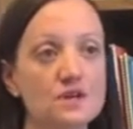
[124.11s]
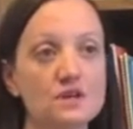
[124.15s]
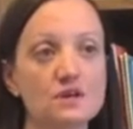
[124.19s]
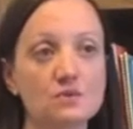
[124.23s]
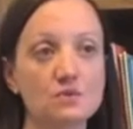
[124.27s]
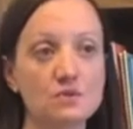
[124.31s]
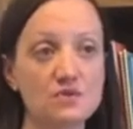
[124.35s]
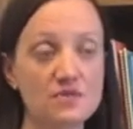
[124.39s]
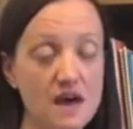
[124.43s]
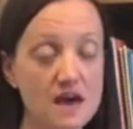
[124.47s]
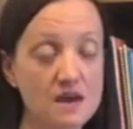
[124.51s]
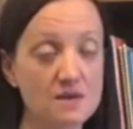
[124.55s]

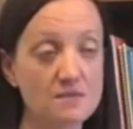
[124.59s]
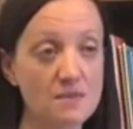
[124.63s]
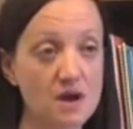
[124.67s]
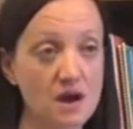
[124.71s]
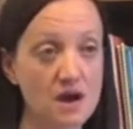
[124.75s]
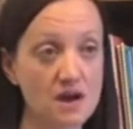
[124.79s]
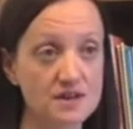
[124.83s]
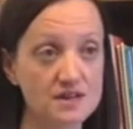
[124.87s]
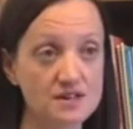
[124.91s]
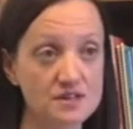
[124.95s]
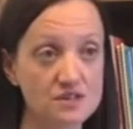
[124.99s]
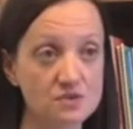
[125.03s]
With that in
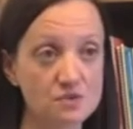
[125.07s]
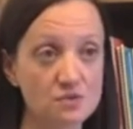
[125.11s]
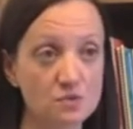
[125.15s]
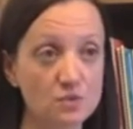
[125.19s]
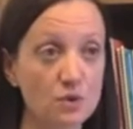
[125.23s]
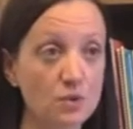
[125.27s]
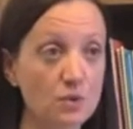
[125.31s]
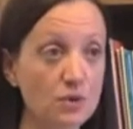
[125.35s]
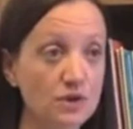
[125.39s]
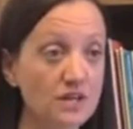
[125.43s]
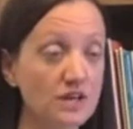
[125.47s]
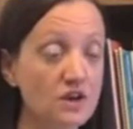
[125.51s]
mind, we're
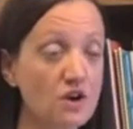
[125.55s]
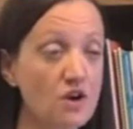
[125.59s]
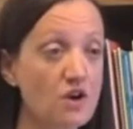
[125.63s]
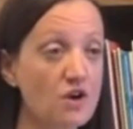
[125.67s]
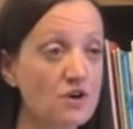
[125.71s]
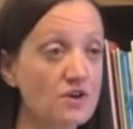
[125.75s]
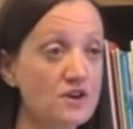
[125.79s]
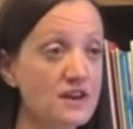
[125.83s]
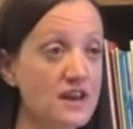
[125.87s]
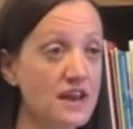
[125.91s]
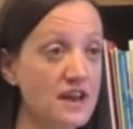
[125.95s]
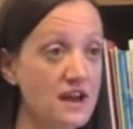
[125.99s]
working
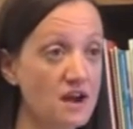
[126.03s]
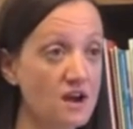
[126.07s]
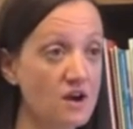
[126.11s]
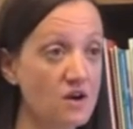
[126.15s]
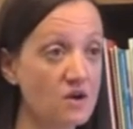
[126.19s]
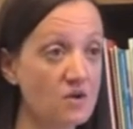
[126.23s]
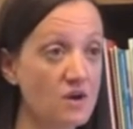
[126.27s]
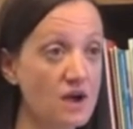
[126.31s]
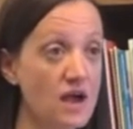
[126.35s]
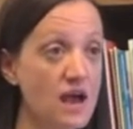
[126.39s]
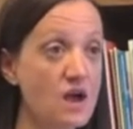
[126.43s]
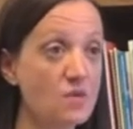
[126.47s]
hard
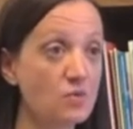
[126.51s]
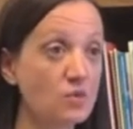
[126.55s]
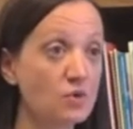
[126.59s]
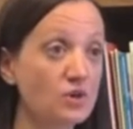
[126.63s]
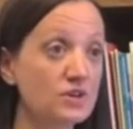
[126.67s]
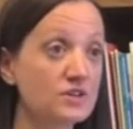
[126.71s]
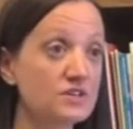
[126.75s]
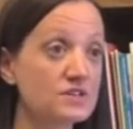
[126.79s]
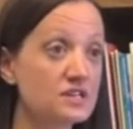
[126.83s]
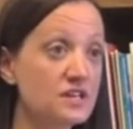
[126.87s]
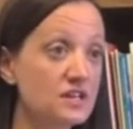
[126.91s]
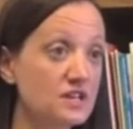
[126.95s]
now and will
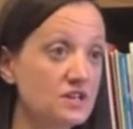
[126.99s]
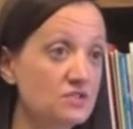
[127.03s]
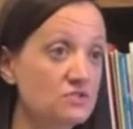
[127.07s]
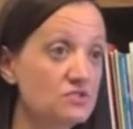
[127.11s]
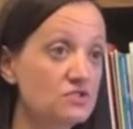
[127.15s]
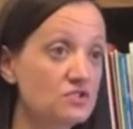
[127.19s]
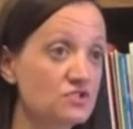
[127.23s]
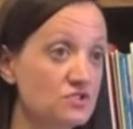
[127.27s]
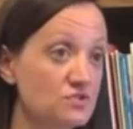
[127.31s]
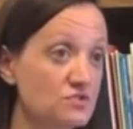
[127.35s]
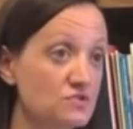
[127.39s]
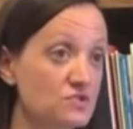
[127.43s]
continue to
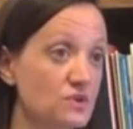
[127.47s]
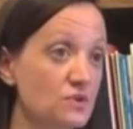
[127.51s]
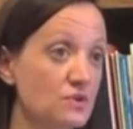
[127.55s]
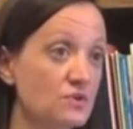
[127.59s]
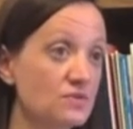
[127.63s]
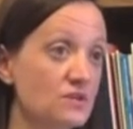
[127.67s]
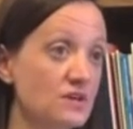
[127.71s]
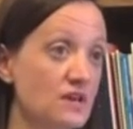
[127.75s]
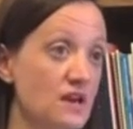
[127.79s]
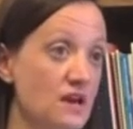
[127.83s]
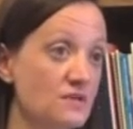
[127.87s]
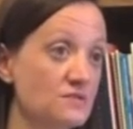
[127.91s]
do so at
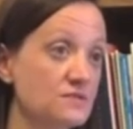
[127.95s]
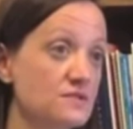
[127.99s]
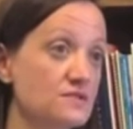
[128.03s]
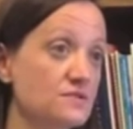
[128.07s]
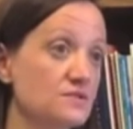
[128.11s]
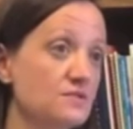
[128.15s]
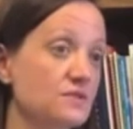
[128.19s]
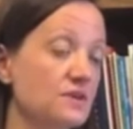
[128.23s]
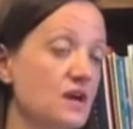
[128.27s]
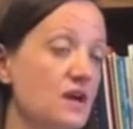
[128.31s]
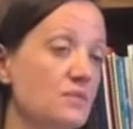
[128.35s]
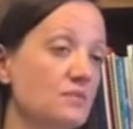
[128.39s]
the Council in
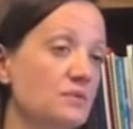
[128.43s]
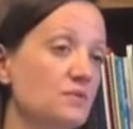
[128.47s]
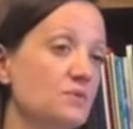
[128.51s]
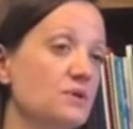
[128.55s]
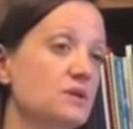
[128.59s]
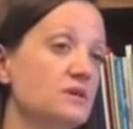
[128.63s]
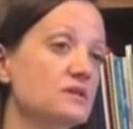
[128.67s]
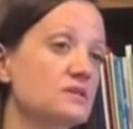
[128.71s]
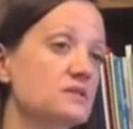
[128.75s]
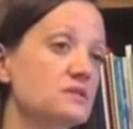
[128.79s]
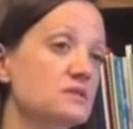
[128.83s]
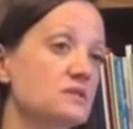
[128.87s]
the coming
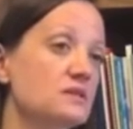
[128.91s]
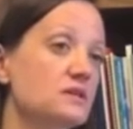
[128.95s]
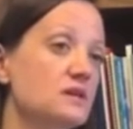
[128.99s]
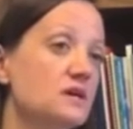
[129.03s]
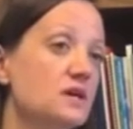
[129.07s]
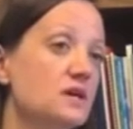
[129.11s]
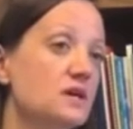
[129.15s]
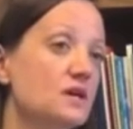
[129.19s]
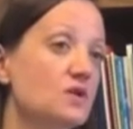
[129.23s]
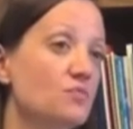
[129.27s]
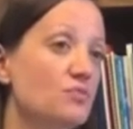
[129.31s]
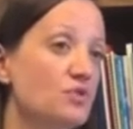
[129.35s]
weeks,
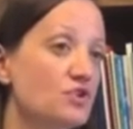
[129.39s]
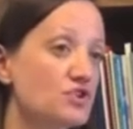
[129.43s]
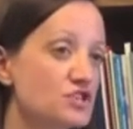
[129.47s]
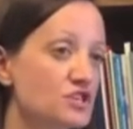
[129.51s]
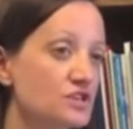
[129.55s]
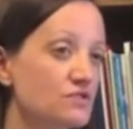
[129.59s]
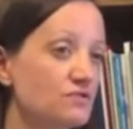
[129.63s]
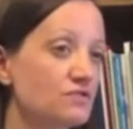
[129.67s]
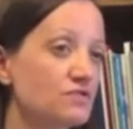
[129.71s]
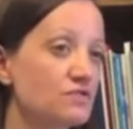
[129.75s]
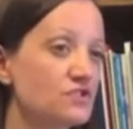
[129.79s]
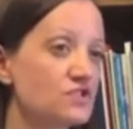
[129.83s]
pushing
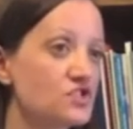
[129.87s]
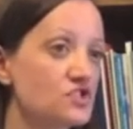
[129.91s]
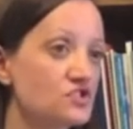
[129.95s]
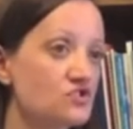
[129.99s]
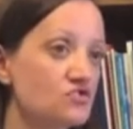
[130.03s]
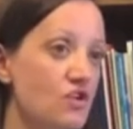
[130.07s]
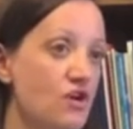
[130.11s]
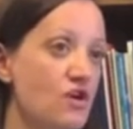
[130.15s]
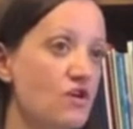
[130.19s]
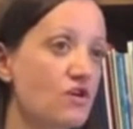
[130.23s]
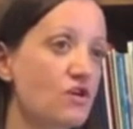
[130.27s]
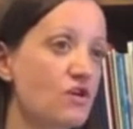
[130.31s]
for a
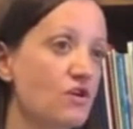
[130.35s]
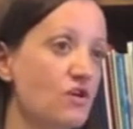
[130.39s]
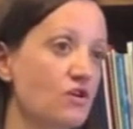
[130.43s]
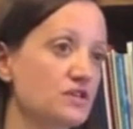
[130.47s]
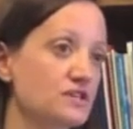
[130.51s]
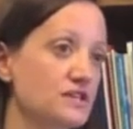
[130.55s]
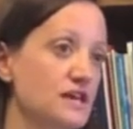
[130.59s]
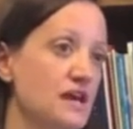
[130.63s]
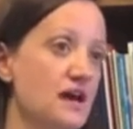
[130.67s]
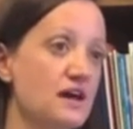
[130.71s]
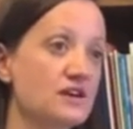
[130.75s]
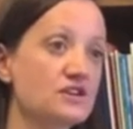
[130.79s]
strong call
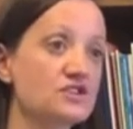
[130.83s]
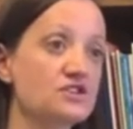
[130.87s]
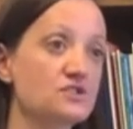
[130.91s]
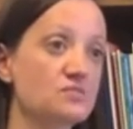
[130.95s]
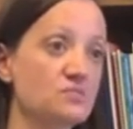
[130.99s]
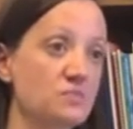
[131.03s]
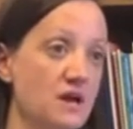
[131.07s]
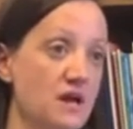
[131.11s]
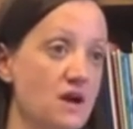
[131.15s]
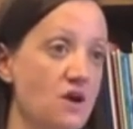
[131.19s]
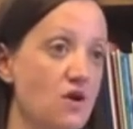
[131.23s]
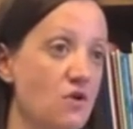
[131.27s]
to action
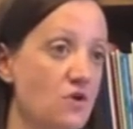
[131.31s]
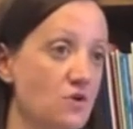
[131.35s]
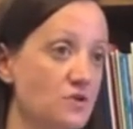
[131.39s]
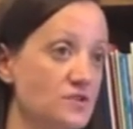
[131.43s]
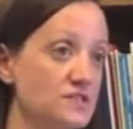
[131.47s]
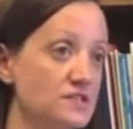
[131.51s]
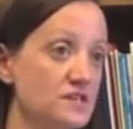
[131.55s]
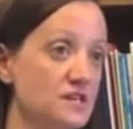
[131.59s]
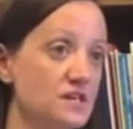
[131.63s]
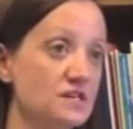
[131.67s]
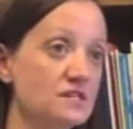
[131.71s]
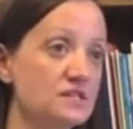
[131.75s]
by all
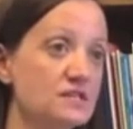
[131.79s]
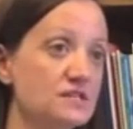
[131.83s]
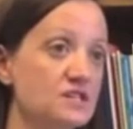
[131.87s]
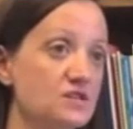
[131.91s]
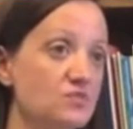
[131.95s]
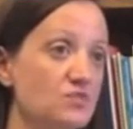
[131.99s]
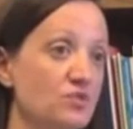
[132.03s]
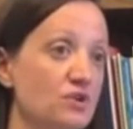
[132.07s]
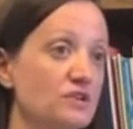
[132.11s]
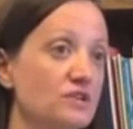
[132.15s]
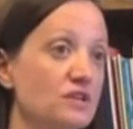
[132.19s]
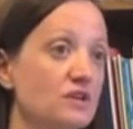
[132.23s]
states to
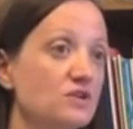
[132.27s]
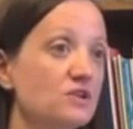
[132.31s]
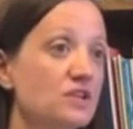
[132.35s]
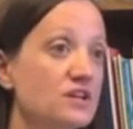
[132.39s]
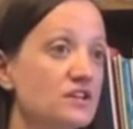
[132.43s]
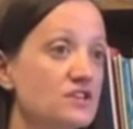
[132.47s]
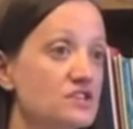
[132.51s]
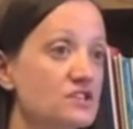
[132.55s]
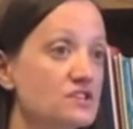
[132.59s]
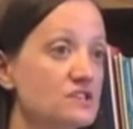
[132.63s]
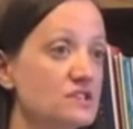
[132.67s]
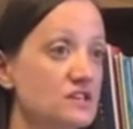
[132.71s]
bring their
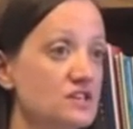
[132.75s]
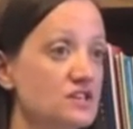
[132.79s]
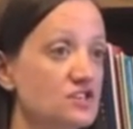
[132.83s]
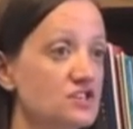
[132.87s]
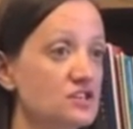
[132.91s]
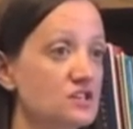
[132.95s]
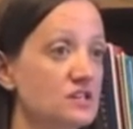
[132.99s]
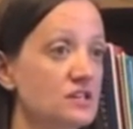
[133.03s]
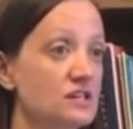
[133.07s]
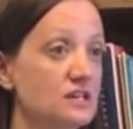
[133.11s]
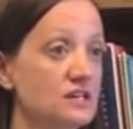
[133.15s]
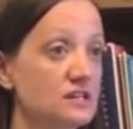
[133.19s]
legislation
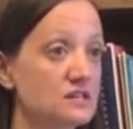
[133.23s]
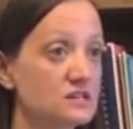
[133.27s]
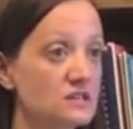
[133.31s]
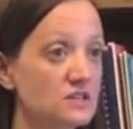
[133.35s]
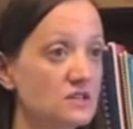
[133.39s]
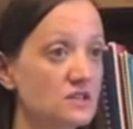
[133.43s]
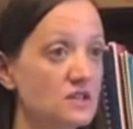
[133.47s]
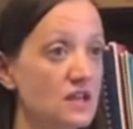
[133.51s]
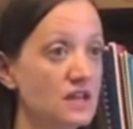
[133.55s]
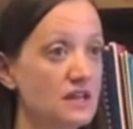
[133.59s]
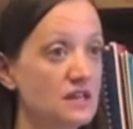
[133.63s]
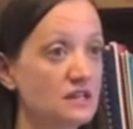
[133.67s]

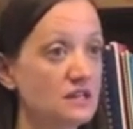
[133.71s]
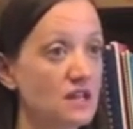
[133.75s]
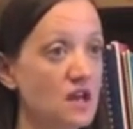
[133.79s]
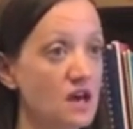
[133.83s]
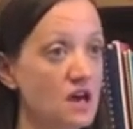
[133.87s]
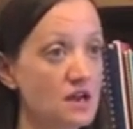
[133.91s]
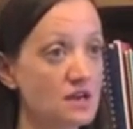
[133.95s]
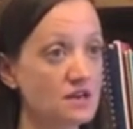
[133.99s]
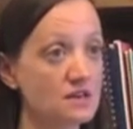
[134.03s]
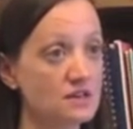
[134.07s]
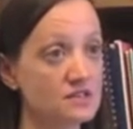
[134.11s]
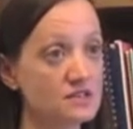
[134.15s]
in
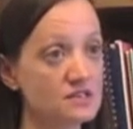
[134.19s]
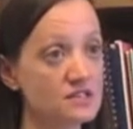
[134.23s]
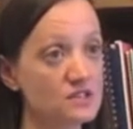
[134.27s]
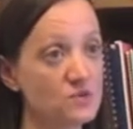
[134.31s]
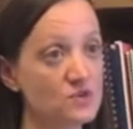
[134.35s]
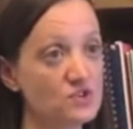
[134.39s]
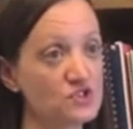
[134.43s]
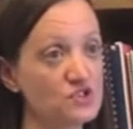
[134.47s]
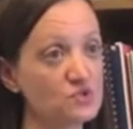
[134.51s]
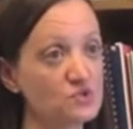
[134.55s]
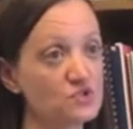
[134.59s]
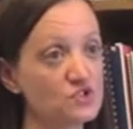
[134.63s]
line so
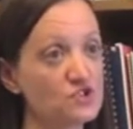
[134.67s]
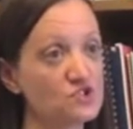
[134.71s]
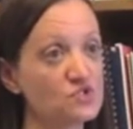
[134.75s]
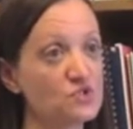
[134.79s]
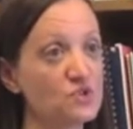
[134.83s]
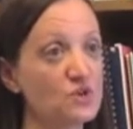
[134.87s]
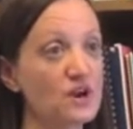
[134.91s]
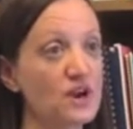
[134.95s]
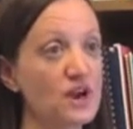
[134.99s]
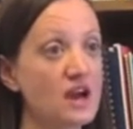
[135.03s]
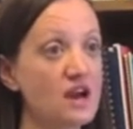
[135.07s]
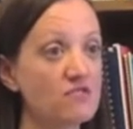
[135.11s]
as to
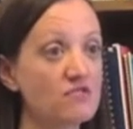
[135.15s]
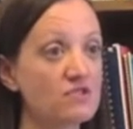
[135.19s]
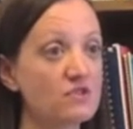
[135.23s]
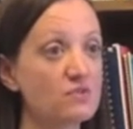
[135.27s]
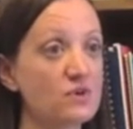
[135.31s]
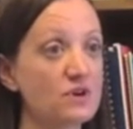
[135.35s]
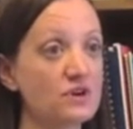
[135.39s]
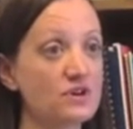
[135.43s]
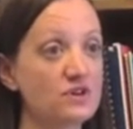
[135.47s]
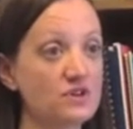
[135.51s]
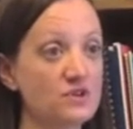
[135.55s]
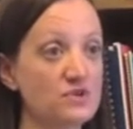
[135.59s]
ensure
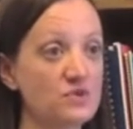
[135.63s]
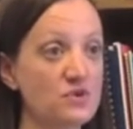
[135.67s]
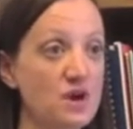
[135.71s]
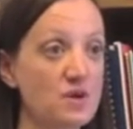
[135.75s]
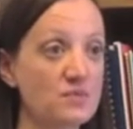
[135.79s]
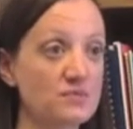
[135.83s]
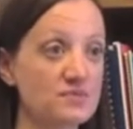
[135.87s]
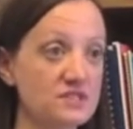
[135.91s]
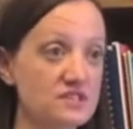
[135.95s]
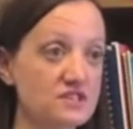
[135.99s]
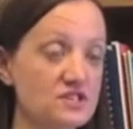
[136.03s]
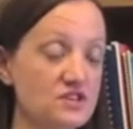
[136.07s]
everyone who
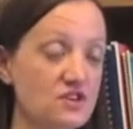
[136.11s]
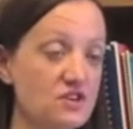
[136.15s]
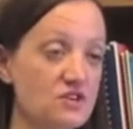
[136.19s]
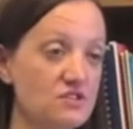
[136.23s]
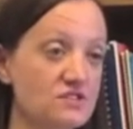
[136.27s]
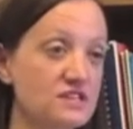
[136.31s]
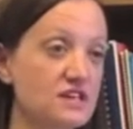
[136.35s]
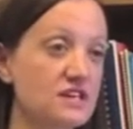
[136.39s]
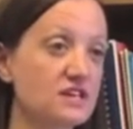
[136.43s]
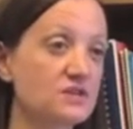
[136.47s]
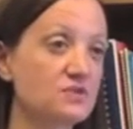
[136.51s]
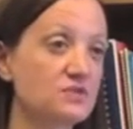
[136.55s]
comes into
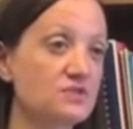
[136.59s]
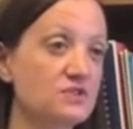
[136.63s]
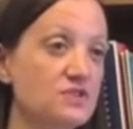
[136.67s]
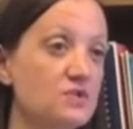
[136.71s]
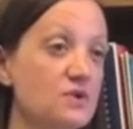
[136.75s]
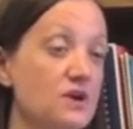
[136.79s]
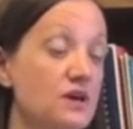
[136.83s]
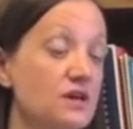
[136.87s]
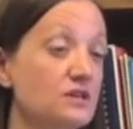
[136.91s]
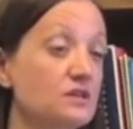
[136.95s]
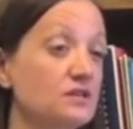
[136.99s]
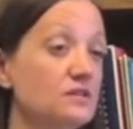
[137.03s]
contact with the
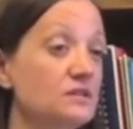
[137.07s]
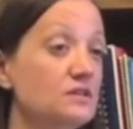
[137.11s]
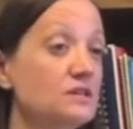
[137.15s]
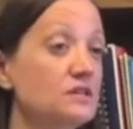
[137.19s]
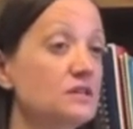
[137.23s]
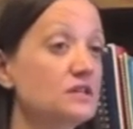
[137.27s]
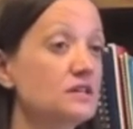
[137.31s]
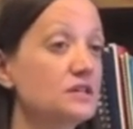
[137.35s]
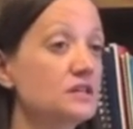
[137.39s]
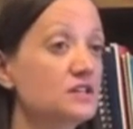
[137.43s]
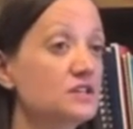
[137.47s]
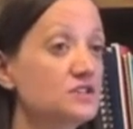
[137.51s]
UN
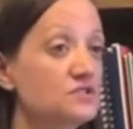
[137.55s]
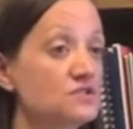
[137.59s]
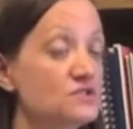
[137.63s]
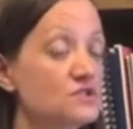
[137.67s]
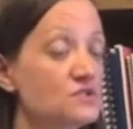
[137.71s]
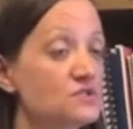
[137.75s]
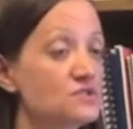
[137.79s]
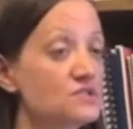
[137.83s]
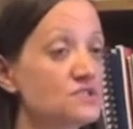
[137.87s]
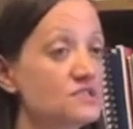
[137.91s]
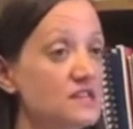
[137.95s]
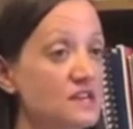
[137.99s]
can do so
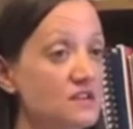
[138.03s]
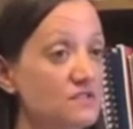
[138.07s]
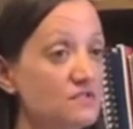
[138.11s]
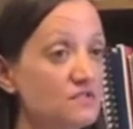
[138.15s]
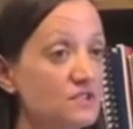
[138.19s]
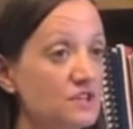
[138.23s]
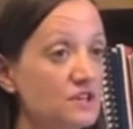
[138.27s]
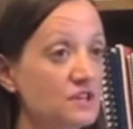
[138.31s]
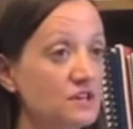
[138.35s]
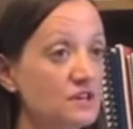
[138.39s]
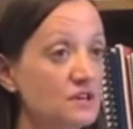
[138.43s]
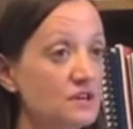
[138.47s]

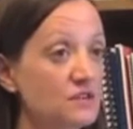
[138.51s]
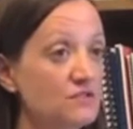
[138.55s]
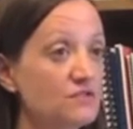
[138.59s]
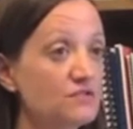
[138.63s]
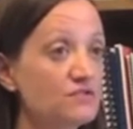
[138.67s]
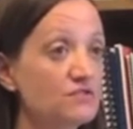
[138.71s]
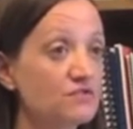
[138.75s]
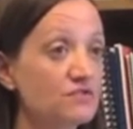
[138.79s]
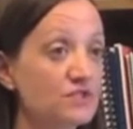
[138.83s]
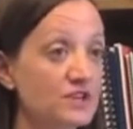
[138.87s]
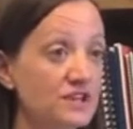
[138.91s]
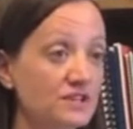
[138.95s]
safely,
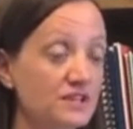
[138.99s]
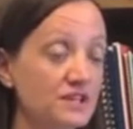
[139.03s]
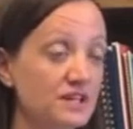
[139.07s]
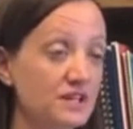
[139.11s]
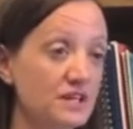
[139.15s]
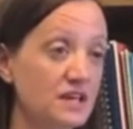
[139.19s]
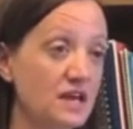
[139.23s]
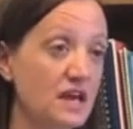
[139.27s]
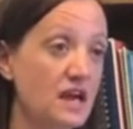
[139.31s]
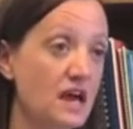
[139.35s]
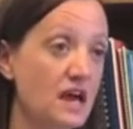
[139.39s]
freely,